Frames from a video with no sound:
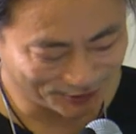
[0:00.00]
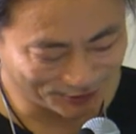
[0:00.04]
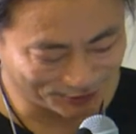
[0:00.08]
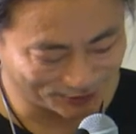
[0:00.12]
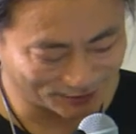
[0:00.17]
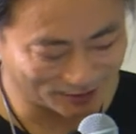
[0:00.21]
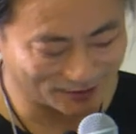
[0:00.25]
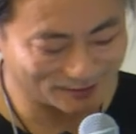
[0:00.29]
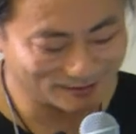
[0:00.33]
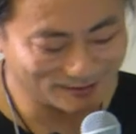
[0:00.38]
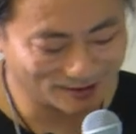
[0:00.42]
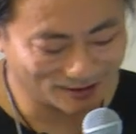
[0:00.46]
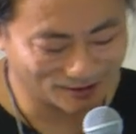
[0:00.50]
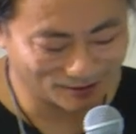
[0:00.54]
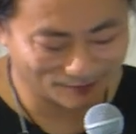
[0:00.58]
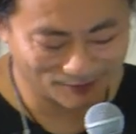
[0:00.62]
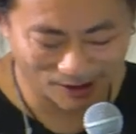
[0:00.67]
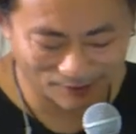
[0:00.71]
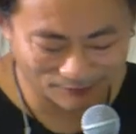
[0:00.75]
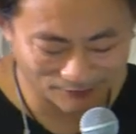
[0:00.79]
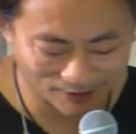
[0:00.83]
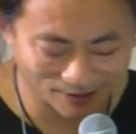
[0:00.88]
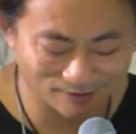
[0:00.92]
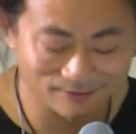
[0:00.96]
to the, of,
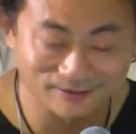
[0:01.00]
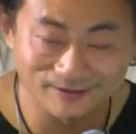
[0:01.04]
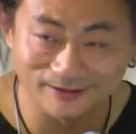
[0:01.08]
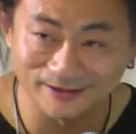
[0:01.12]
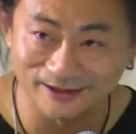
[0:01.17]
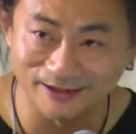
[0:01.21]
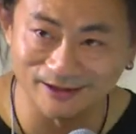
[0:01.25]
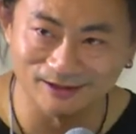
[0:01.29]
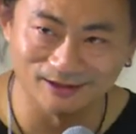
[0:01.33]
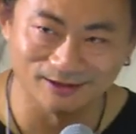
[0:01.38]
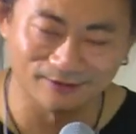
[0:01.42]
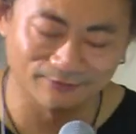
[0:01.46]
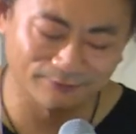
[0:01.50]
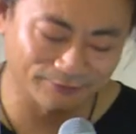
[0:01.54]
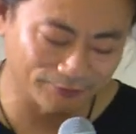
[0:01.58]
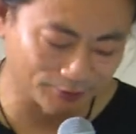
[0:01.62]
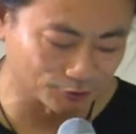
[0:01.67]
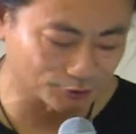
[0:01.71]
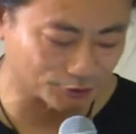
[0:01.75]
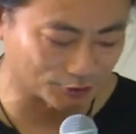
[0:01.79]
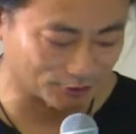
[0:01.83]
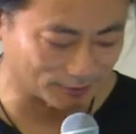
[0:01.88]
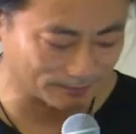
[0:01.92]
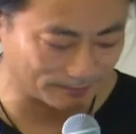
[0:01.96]
of the near
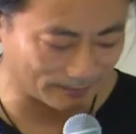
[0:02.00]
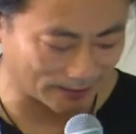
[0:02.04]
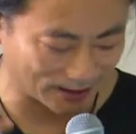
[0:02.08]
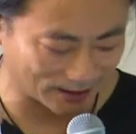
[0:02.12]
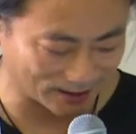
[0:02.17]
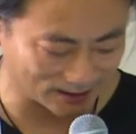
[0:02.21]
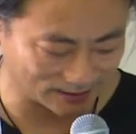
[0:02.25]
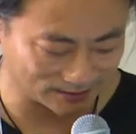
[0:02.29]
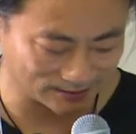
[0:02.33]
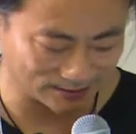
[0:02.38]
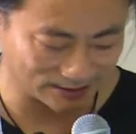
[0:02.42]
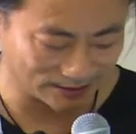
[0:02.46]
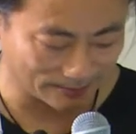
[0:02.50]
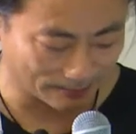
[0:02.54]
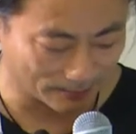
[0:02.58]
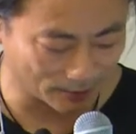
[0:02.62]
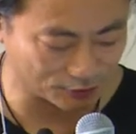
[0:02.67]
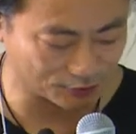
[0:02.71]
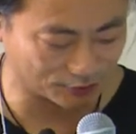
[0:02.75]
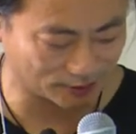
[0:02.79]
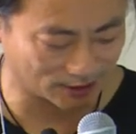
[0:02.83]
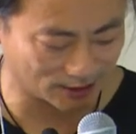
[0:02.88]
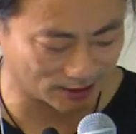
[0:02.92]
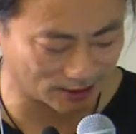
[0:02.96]
future by
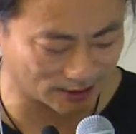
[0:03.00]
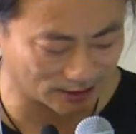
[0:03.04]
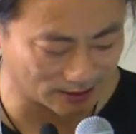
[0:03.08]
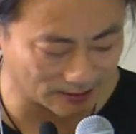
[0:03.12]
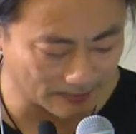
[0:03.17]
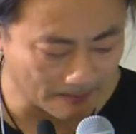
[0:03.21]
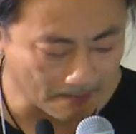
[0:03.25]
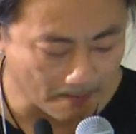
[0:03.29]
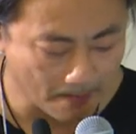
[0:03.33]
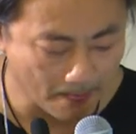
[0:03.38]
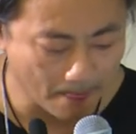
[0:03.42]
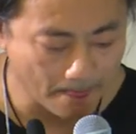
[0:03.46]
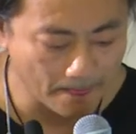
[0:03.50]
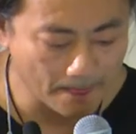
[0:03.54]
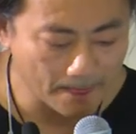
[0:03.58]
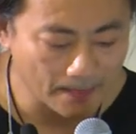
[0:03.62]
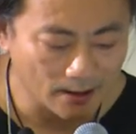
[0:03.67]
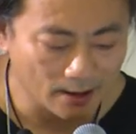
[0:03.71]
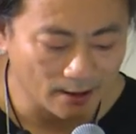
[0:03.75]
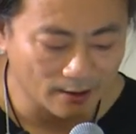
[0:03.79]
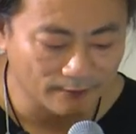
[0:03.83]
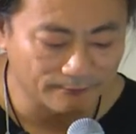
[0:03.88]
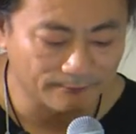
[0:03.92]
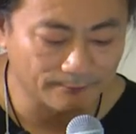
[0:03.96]
emotionally.
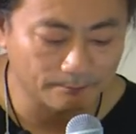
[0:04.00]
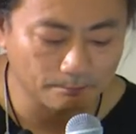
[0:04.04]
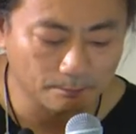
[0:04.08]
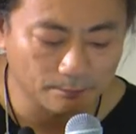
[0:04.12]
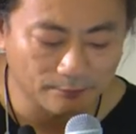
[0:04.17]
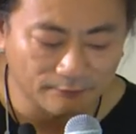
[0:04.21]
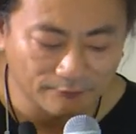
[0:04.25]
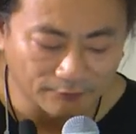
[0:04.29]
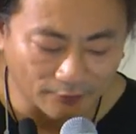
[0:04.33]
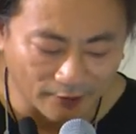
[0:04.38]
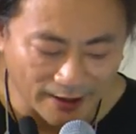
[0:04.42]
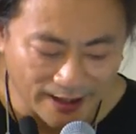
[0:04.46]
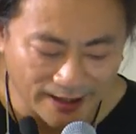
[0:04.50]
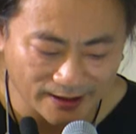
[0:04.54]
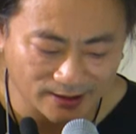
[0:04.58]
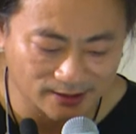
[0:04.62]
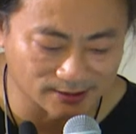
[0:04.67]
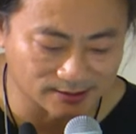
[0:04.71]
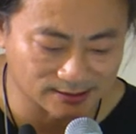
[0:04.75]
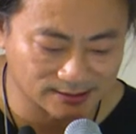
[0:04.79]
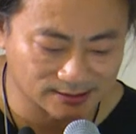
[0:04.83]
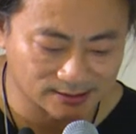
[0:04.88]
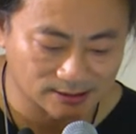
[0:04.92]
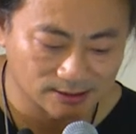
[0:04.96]
For
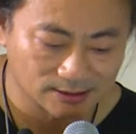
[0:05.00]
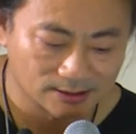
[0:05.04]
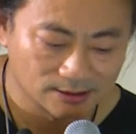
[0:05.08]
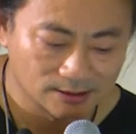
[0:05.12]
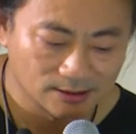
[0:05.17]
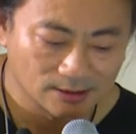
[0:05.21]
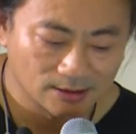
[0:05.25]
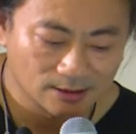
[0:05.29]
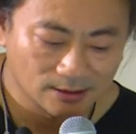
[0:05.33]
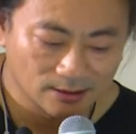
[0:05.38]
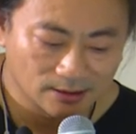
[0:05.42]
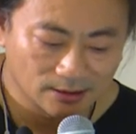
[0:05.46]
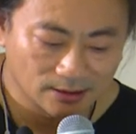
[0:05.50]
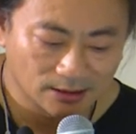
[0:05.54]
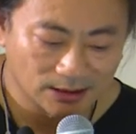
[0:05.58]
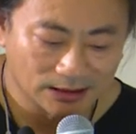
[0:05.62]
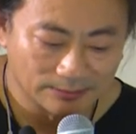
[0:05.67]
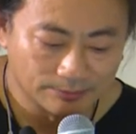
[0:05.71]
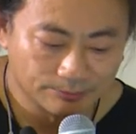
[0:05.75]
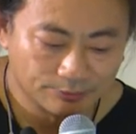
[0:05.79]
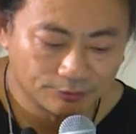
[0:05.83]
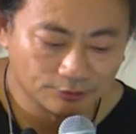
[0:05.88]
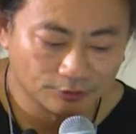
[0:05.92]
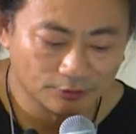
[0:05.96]
hackers,
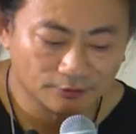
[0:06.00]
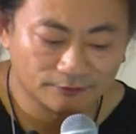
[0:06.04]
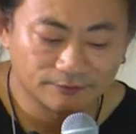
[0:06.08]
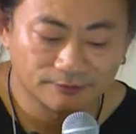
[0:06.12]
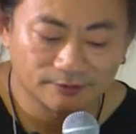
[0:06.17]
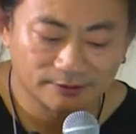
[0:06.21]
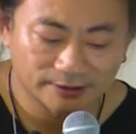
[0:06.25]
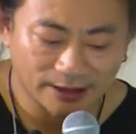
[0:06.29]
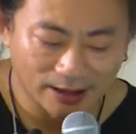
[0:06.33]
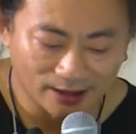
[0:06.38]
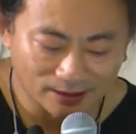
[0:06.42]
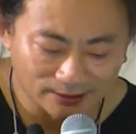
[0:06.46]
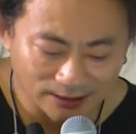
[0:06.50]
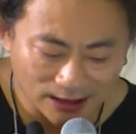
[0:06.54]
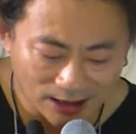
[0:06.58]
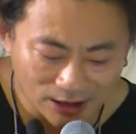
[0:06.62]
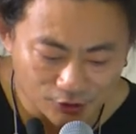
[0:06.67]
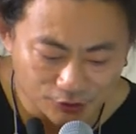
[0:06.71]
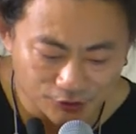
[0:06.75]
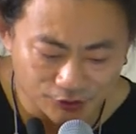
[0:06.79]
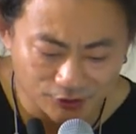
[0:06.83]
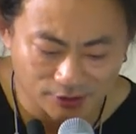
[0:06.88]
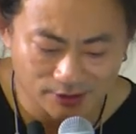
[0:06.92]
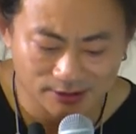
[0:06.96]
improved
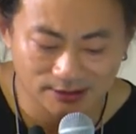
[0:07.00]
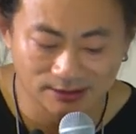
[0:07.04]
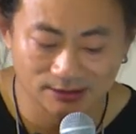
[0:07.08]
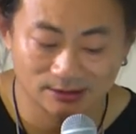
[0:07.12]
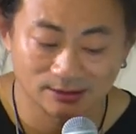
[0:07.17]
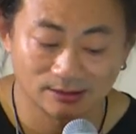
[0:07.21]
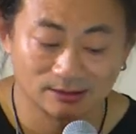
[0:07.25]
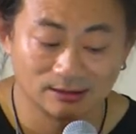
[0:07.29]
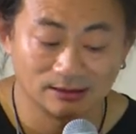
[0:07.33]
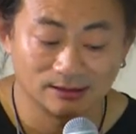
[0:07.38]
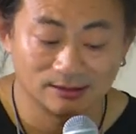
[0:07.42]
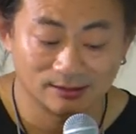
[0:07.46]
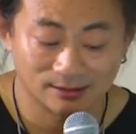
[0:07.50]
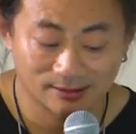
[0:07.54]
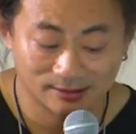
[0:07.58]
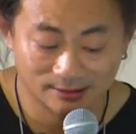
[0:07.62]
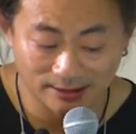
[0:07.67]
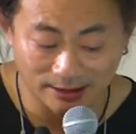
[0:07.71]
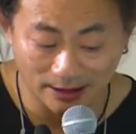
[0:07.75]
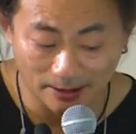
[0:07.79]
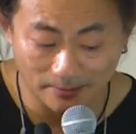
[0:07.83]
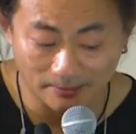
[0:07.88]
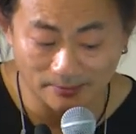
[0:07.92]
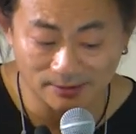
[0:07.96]
technologies
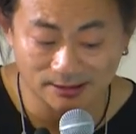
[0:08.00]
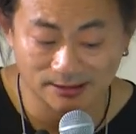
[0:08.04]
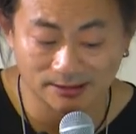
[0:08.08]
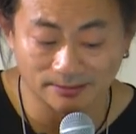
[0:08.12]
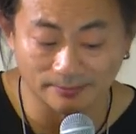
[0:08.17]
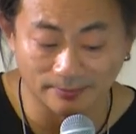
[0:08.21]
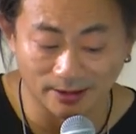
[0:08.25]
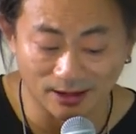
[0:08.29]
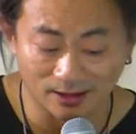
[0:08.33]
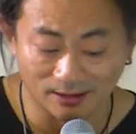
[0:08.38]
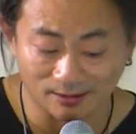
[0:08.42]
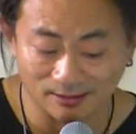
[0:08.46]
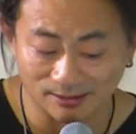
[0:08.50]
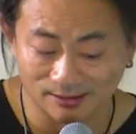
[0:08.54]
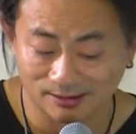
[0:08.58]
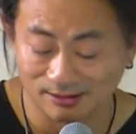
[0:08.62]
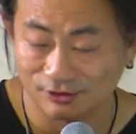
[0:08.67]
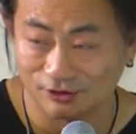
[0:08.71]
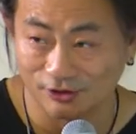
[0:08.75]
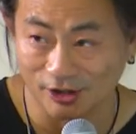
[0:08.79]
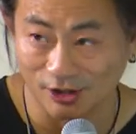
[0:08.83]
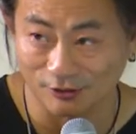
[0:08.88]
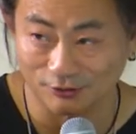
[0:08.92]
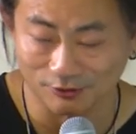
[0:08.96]
seems means
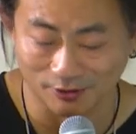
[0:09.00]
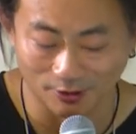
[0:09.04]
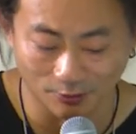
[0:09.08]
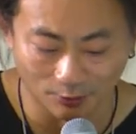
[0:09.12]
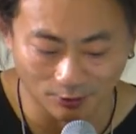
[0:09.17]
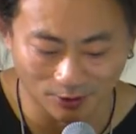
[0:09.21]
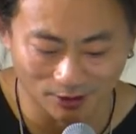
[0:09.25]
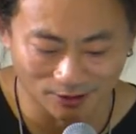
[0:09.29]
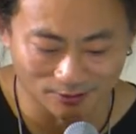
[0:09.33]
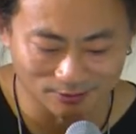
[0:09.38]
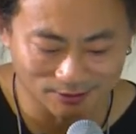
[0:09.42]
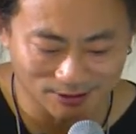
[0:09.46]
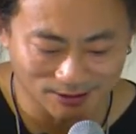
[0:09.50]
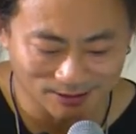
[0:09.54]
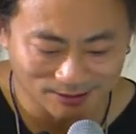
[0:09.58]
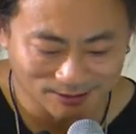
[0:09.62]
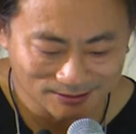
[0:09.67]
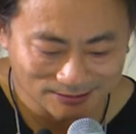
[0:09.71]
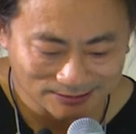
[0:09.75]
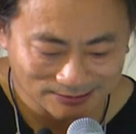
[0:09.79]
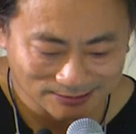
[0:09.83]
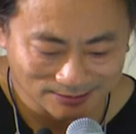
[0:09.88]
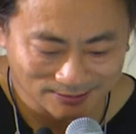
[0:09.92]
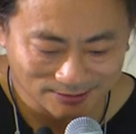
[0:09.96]
change the world.
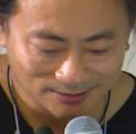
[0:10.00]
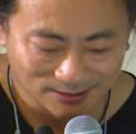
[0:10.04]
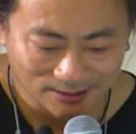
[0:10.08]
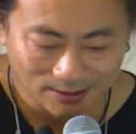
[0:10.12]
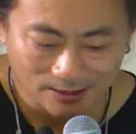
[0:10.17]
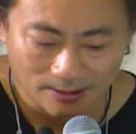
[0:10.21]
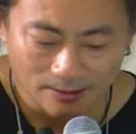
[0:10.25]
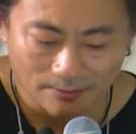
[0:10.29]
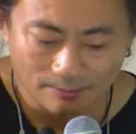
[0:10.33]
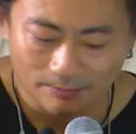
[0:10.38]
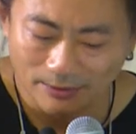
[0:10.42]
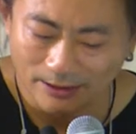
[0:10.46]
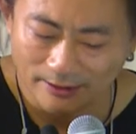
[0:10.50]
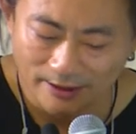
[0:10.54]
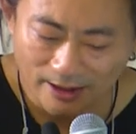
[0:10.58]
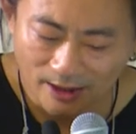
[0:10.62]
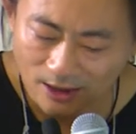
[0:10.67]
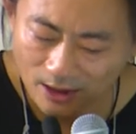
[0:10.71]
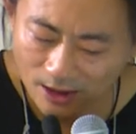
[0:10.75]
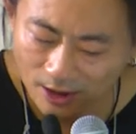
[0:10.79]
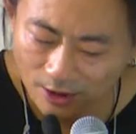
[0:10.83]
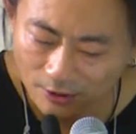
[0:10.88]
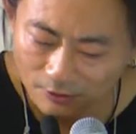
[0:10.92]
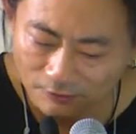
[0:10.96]
But
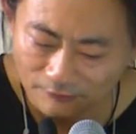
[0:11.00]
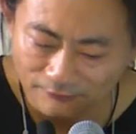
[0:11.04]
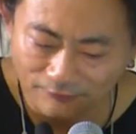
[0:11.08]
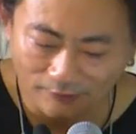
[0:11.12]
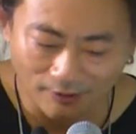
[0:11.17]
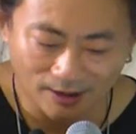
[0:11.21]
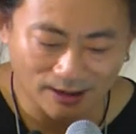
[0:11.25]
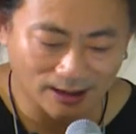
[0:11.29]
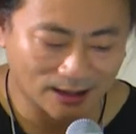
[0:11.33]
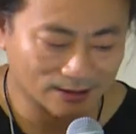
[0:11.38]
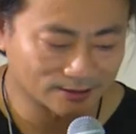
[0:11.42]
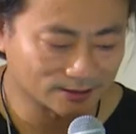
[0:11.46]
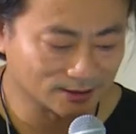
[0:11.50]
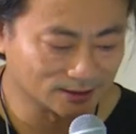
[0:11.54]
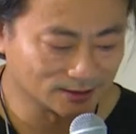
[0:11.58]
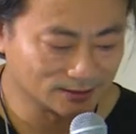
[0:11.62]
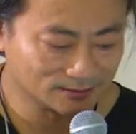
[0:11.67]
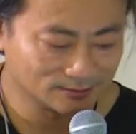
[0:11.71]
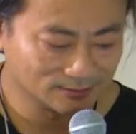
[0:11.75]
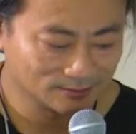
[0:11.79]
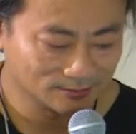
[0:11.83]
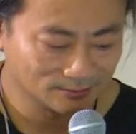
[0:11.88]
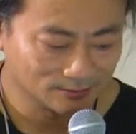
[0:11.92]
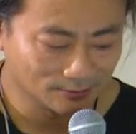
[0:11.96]
they all forgot the
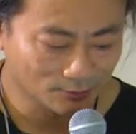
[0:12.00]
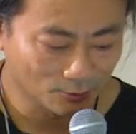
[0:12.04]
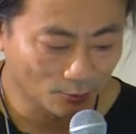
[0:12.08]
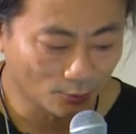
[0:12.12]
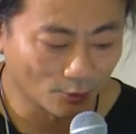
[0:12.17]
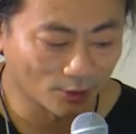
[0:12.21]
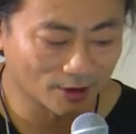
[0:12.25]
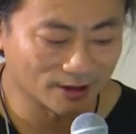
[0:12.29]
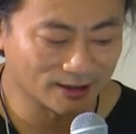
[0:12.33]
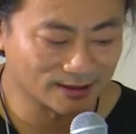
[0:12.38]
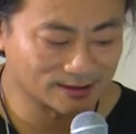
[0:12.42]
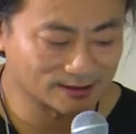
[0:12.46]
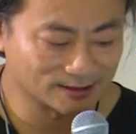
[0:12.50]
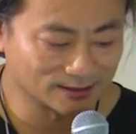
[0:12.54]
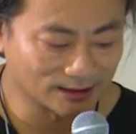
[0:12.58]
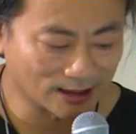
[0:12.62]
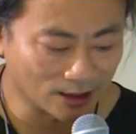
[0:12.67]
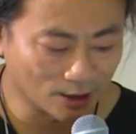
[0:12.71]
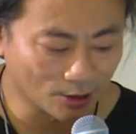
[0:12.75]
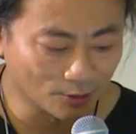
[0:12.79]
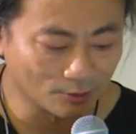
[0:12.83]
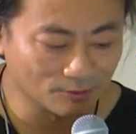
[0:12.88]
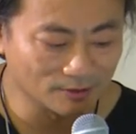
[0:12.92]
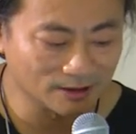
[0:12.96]
world is
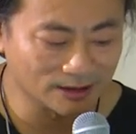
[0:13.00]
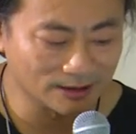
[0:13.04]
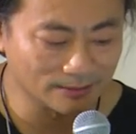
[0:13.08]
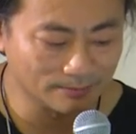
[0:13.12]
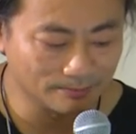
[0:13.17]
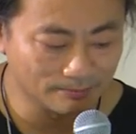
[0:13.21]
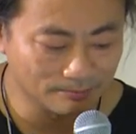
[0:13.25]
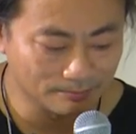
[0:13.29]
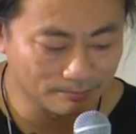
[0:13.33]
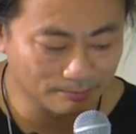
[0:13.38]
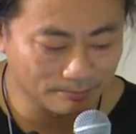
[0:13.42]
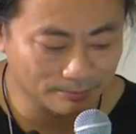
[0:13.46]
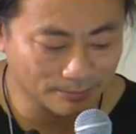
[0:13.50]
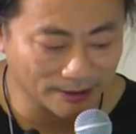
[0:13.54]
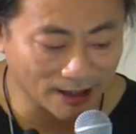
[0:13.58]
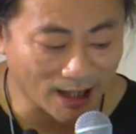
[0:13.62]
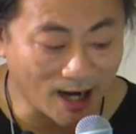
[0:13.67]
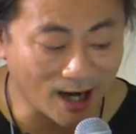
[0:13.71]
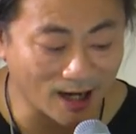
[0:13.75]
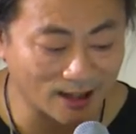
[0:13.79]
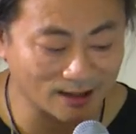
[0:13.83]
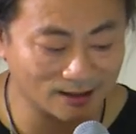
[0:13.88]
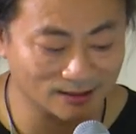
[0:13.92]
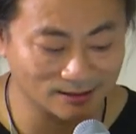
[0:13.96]
not only
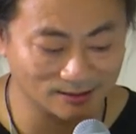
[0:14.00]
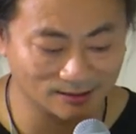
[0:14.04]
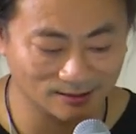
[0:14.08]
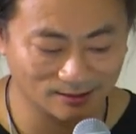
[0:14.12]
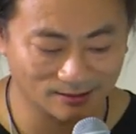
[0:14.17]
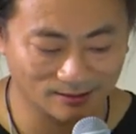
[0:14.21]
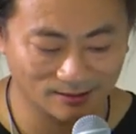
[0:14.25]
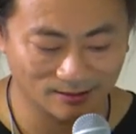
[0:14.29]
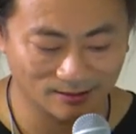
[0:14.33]
behind